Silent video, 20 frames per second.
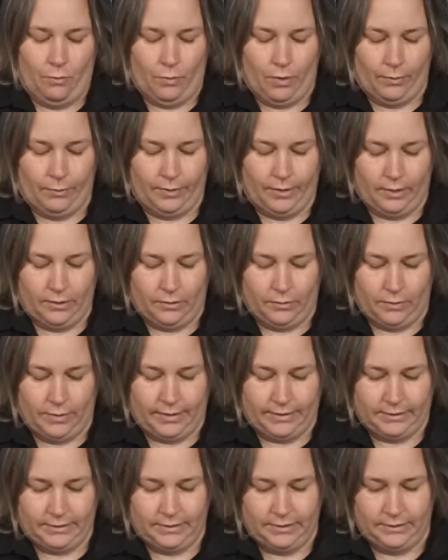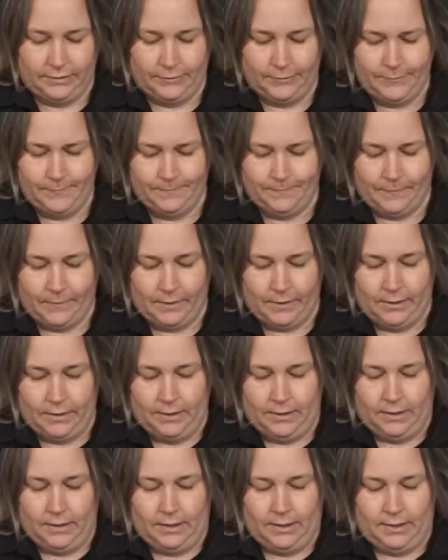what we are going to do
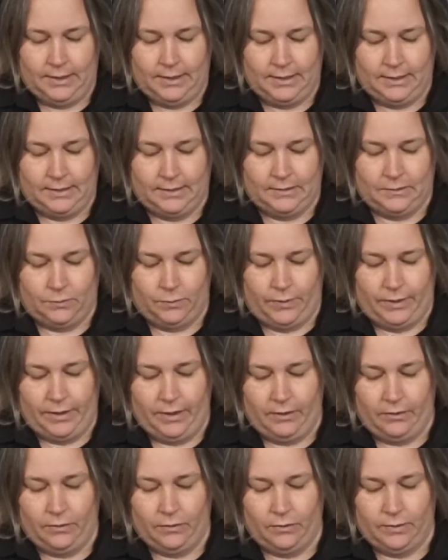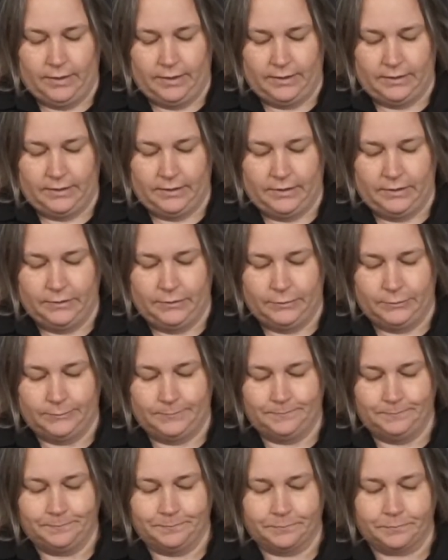is we are going
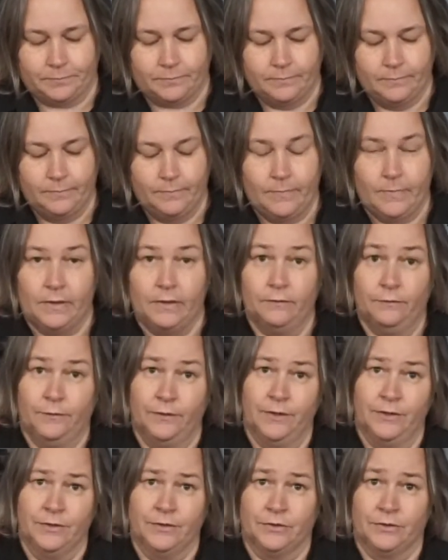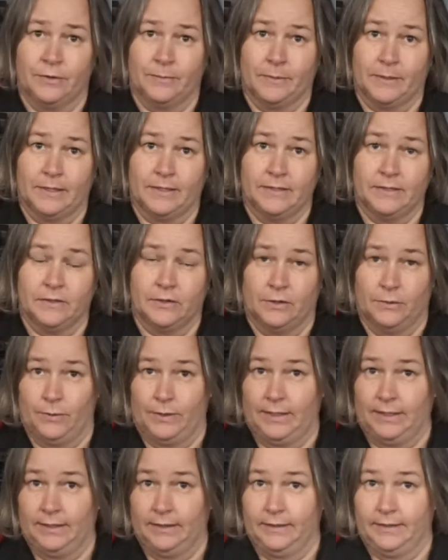to field strip this so that
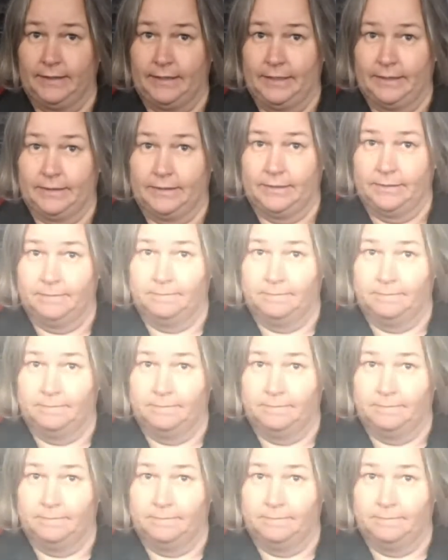we can clean it.